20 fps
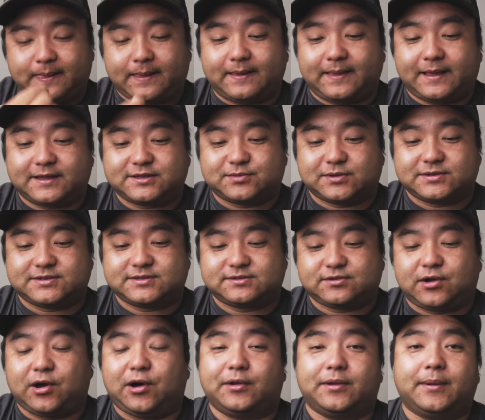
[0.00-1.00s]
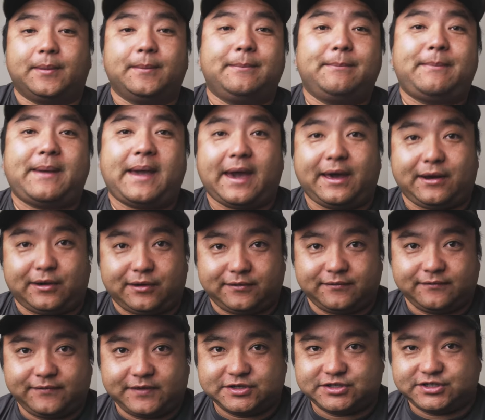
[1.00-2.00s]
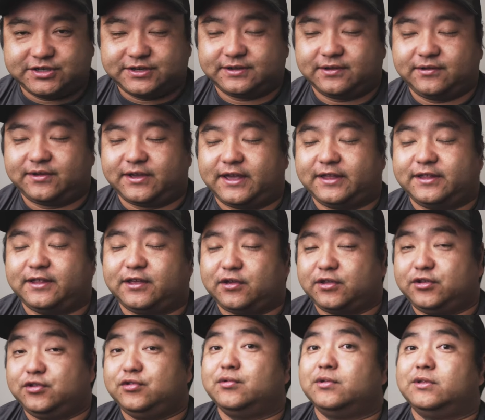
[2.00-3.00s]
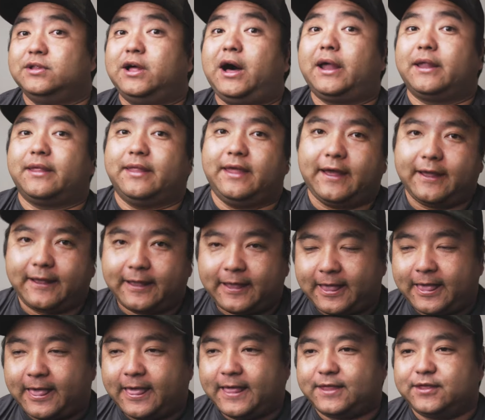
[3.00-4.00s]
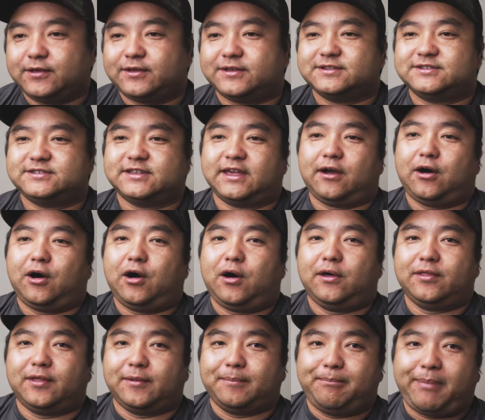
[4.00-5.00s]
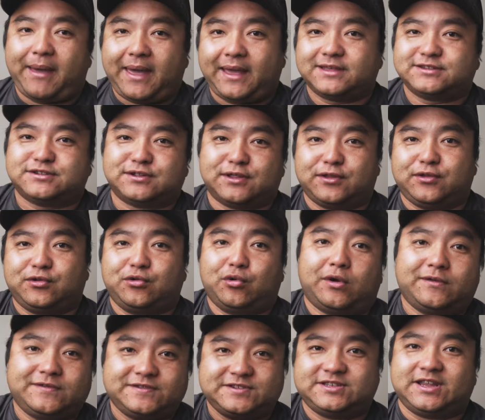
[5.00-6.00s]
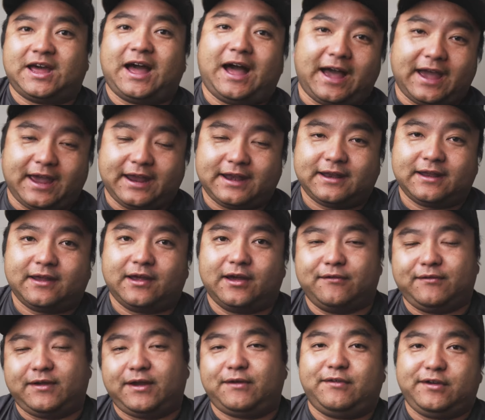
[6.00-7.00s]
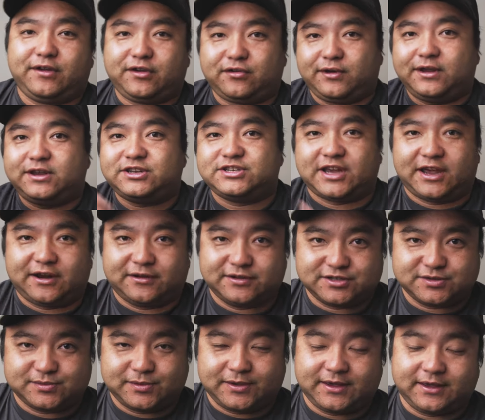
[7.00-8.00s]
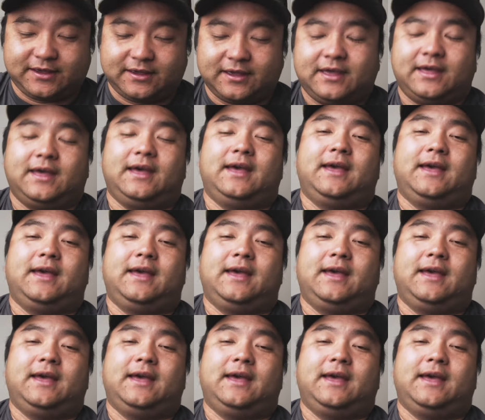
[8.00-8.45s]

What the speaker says: And that's what's called pattern fishing, okay? You can do a lot of that. You can say all the banks on the north side of every creek channel swing